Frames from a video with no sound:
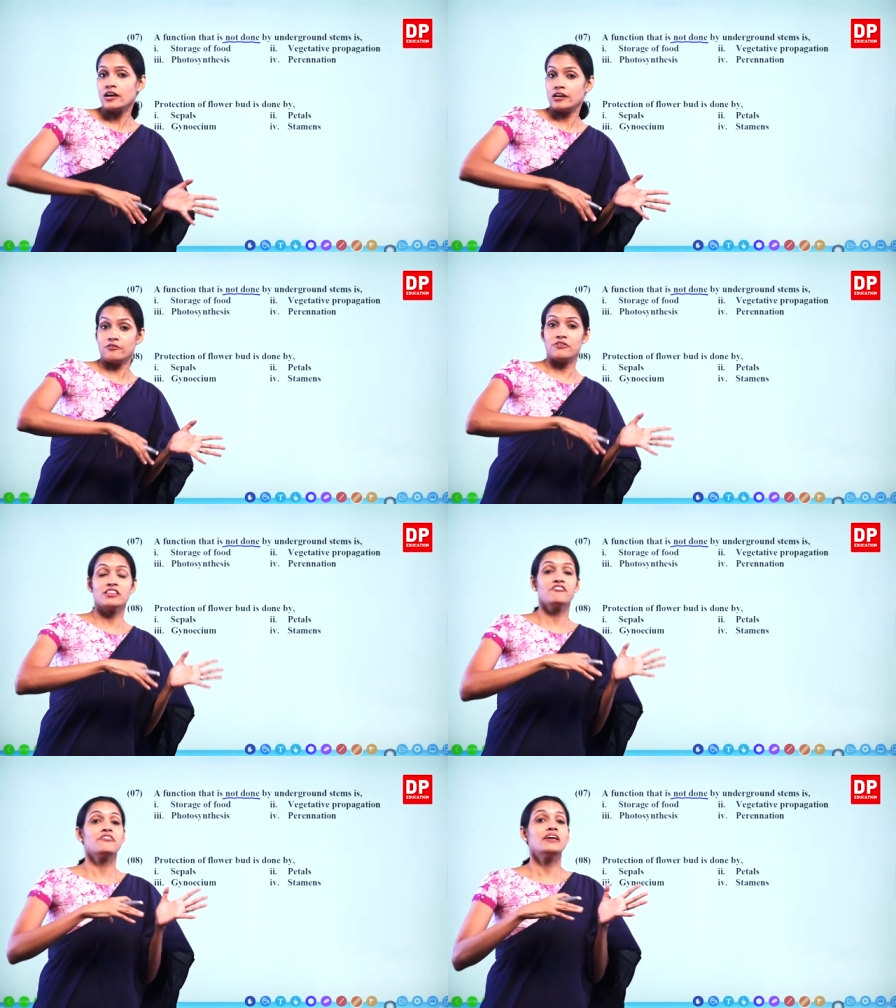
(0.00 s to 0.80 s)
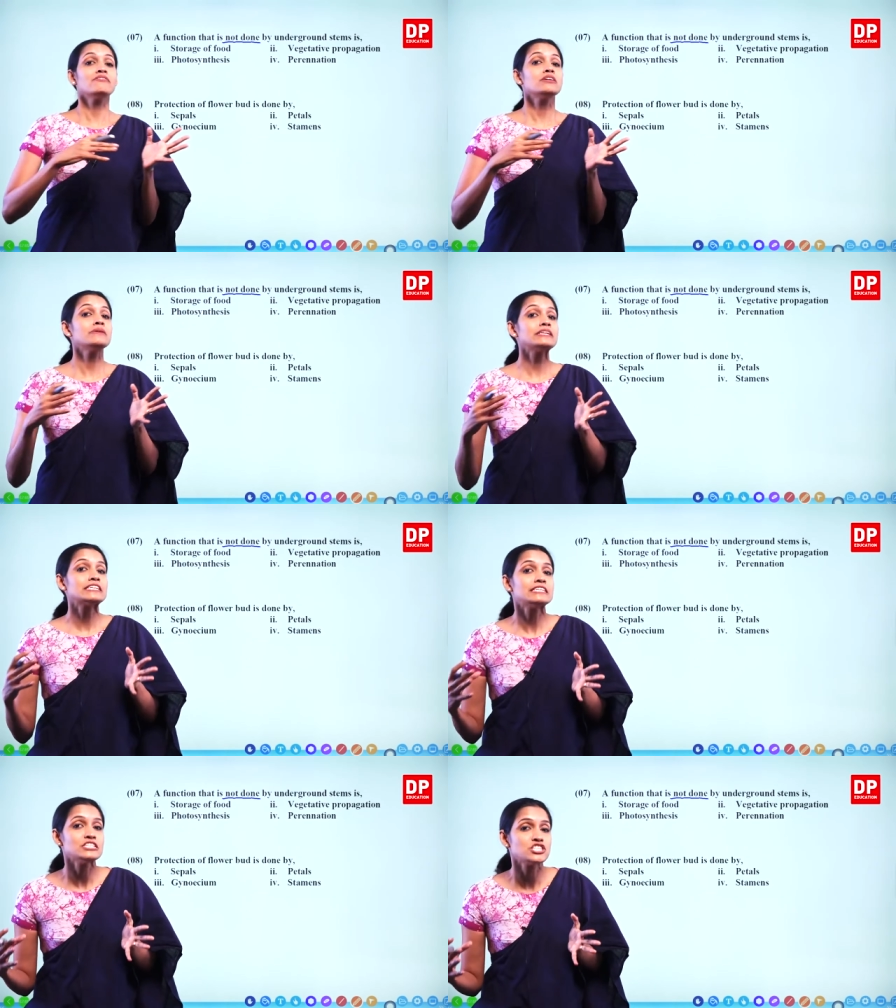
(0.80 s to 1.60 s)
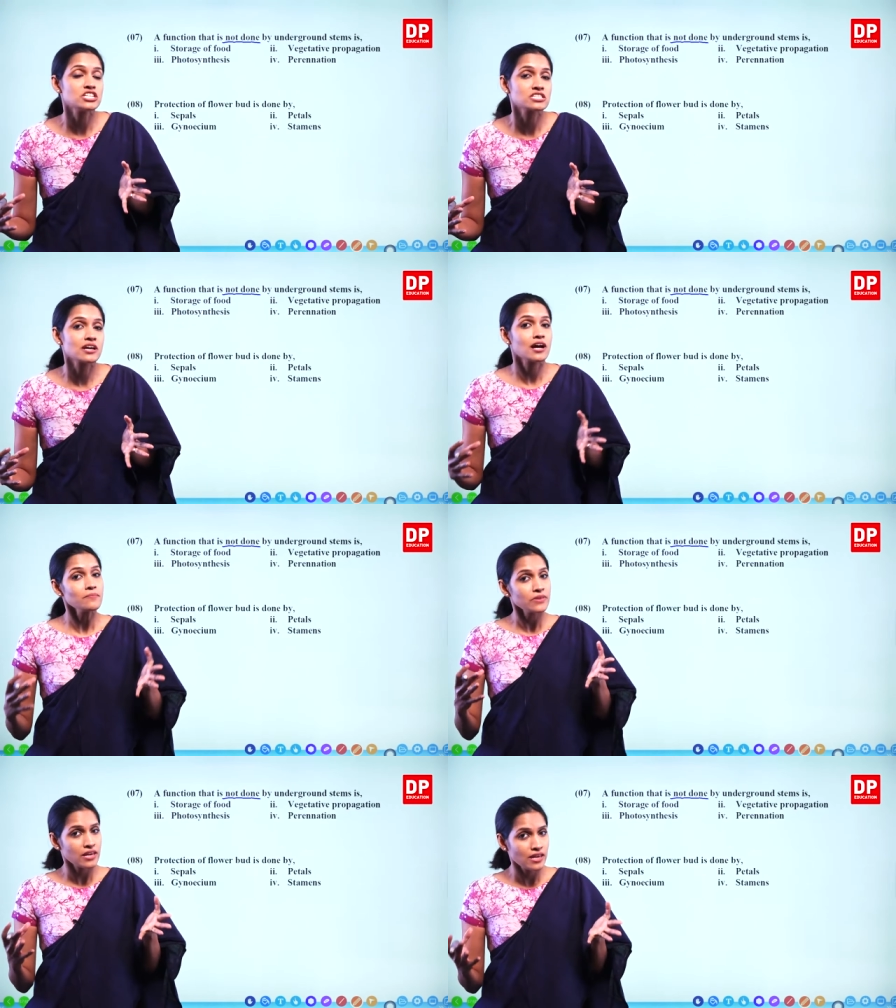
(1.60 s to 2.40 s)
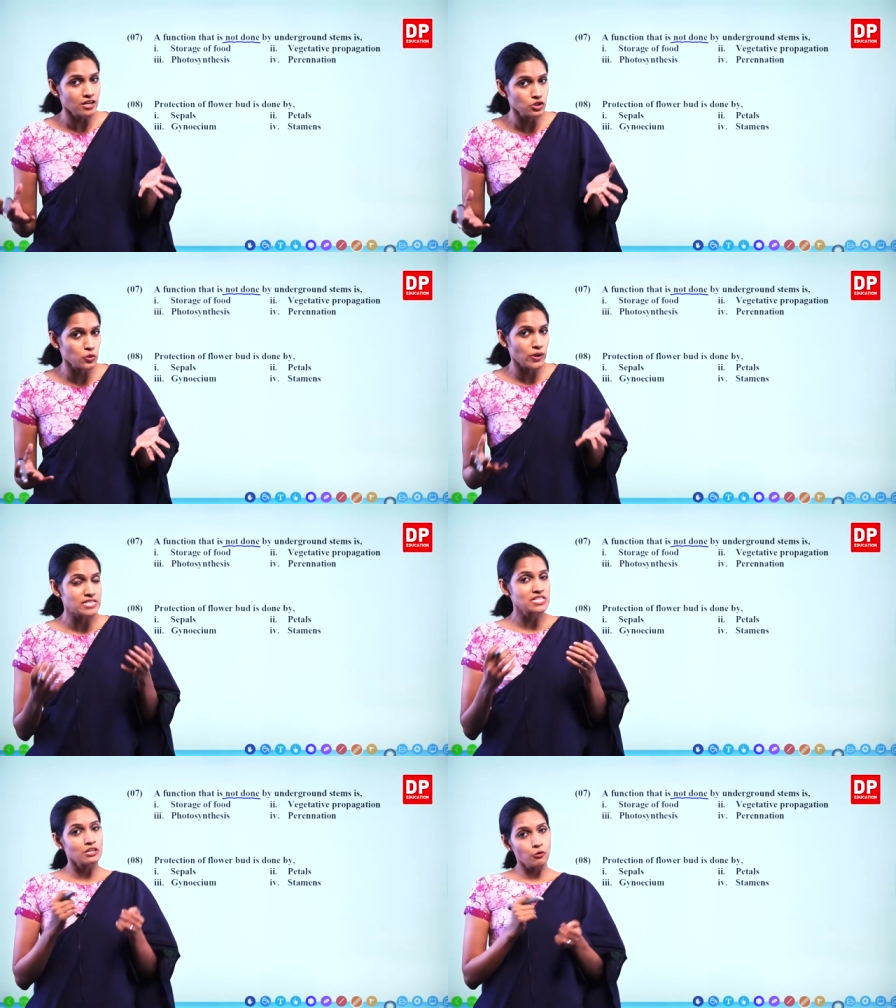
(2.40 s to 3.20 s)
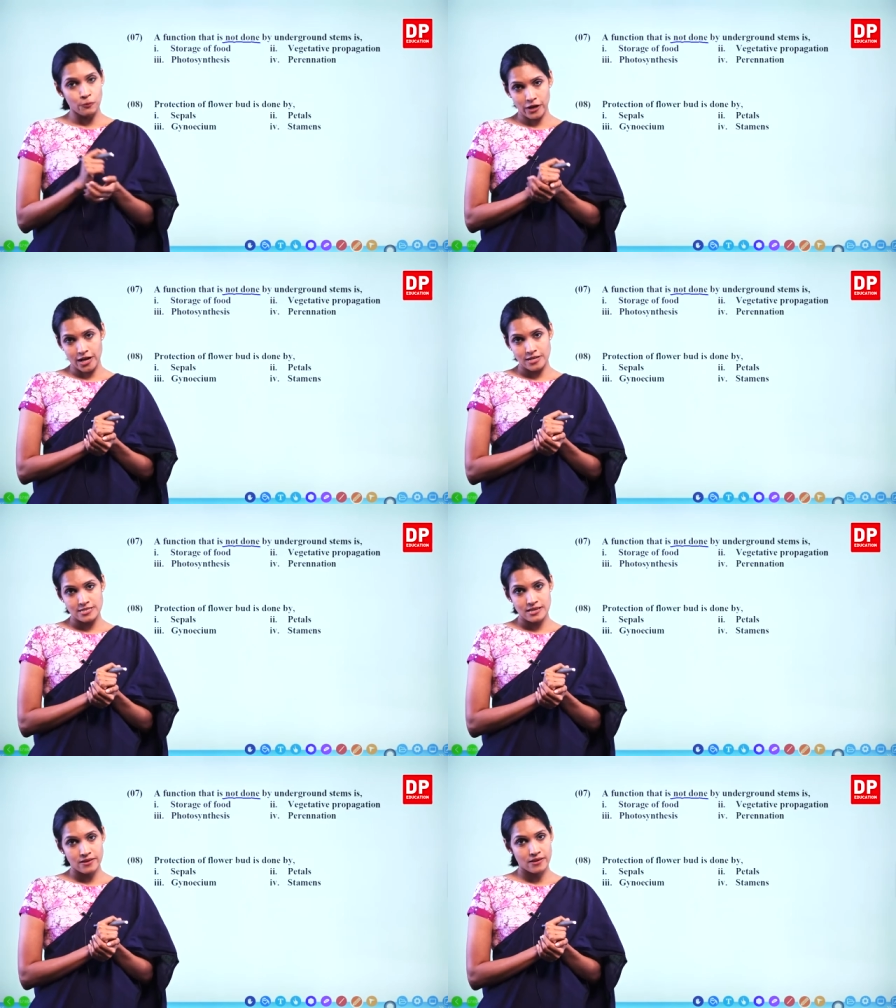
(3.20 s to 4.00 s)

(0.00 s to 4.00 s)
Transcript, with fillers: uh, when the favorable conditions come, they can grow as a new plants.